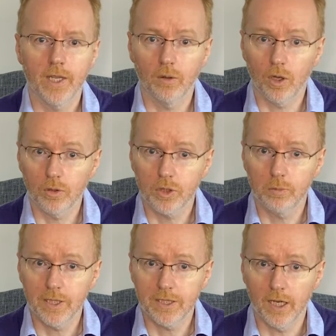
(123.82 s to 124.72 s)
There'll also
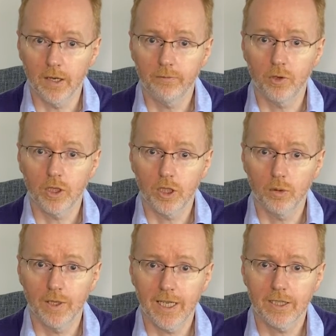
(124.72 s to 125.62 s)
be time for a
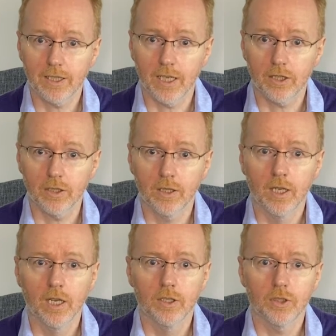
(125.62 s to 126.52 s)
Q&A session,
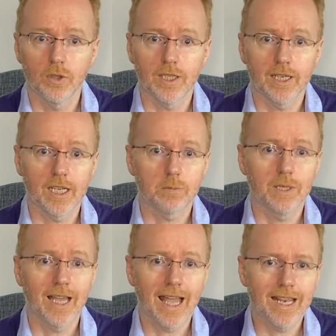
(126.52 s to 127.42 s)
so you can ask
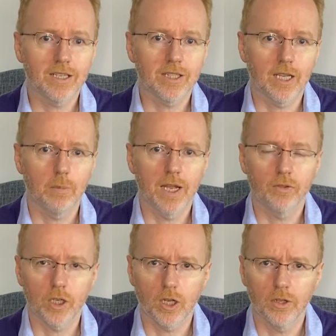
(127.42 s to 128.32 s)
me anything
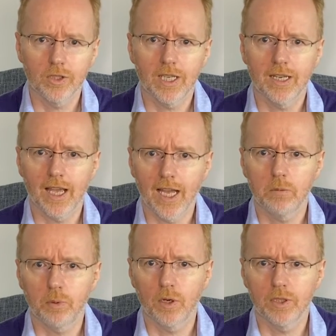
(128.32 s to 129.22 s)
about the content
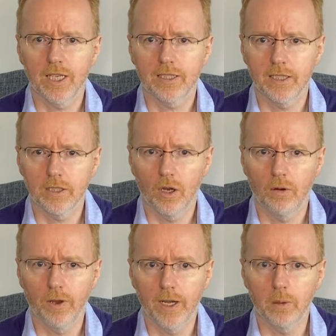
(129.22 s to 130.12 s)
and processes
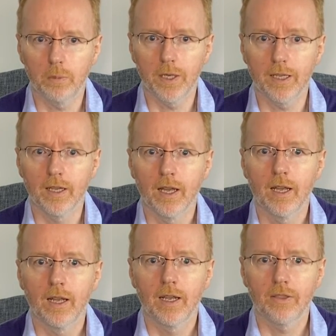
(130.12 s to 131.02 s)
of NLP.
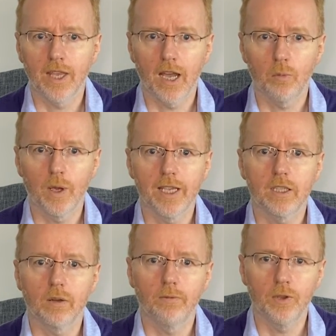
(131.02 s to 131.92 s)
That way
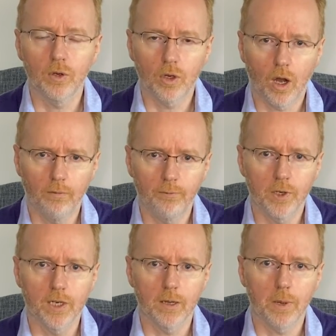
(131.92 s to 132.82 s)
you can feel
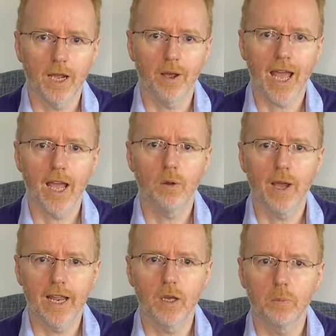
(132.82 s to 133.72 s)
confident about
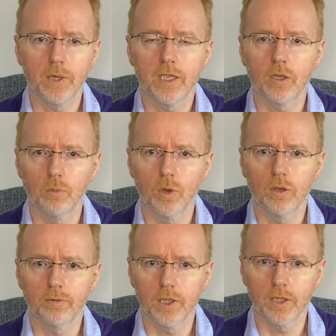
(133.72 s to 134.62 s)
how NLP can
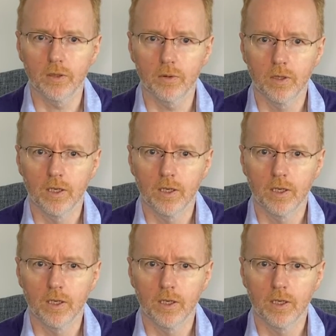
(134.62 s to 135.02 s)
work for you.